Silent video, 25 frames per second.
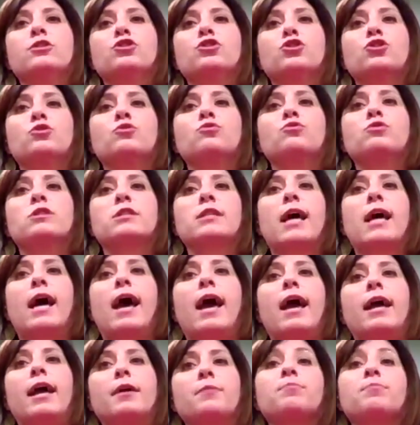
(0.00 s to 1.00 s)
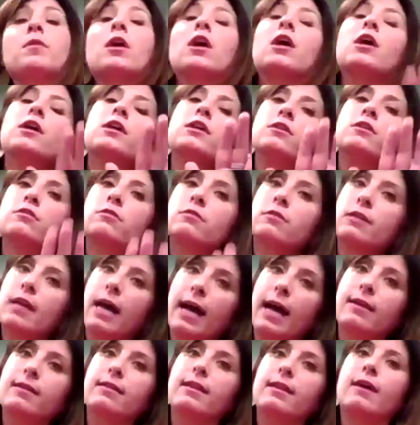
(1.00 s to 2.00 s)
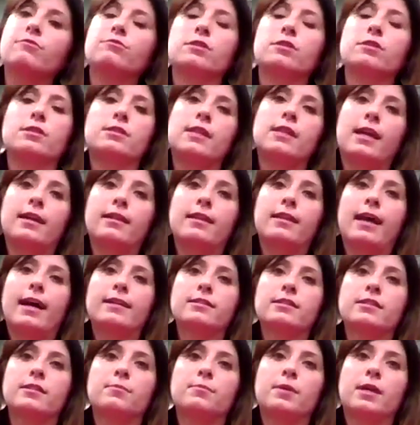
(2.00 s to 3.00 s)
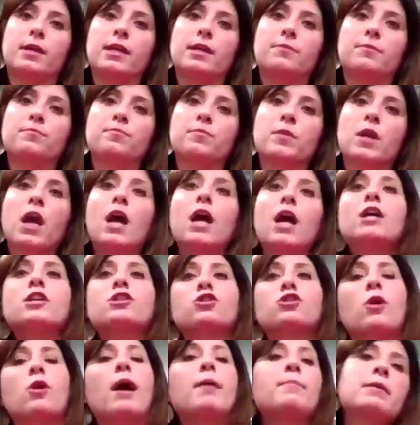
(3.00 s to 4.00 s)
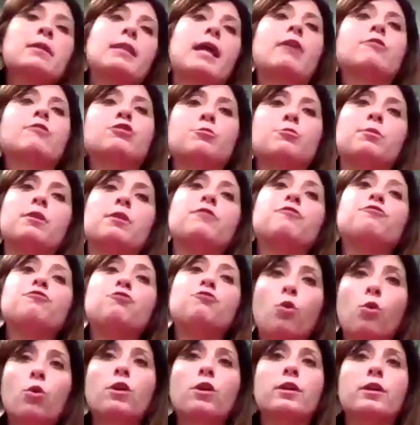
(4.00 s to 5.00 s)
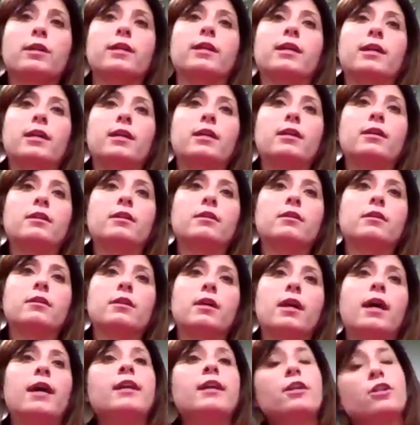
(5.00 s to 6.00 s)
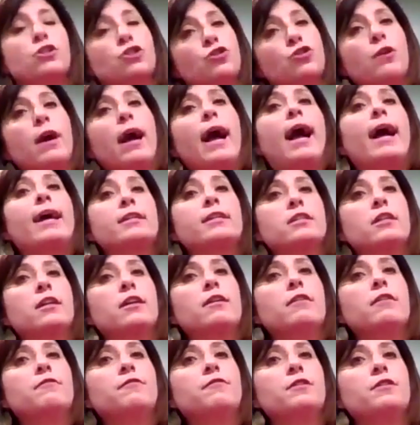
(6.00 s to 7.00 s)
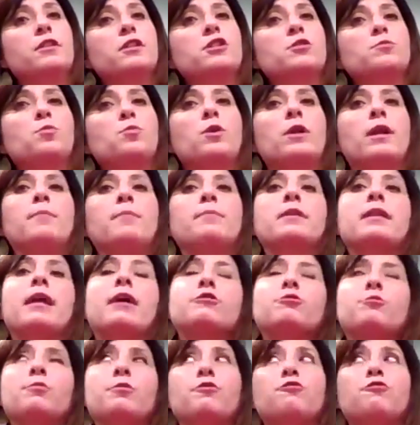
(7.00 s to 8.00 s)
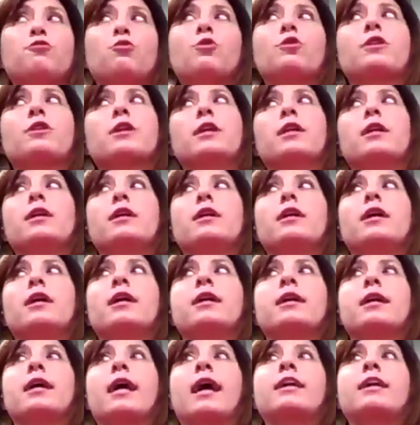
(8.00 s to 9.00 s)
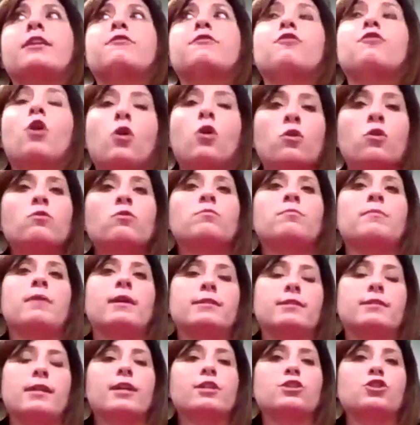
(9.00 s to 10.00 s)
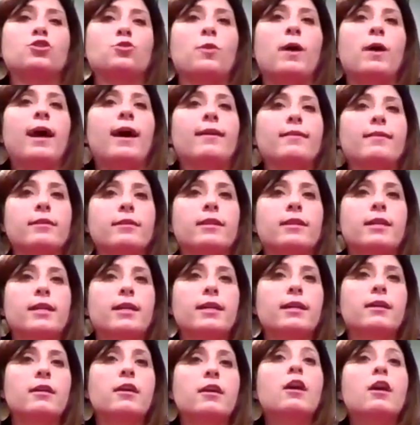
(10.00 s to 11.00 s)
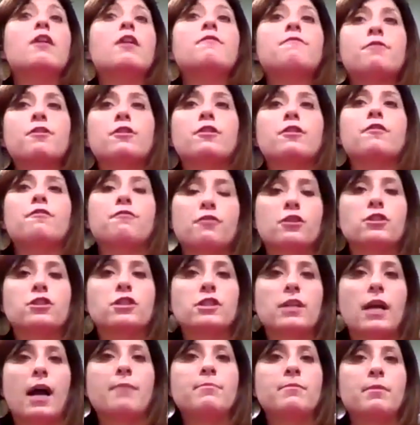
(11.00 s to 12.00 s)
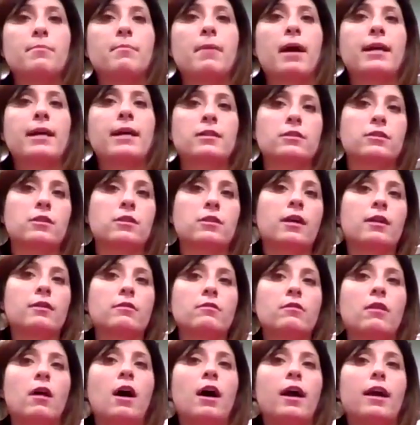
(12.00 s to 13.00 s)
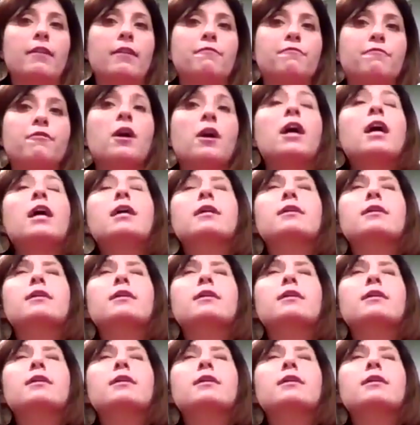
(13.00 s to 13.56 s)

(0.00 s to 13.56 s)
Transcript: me to say, you're not allowed to say that to me. So I'm allowed to be 40 and attractive at this point. I'm allowed to be 40 and kind of own my sexuality for the first time in my entire life.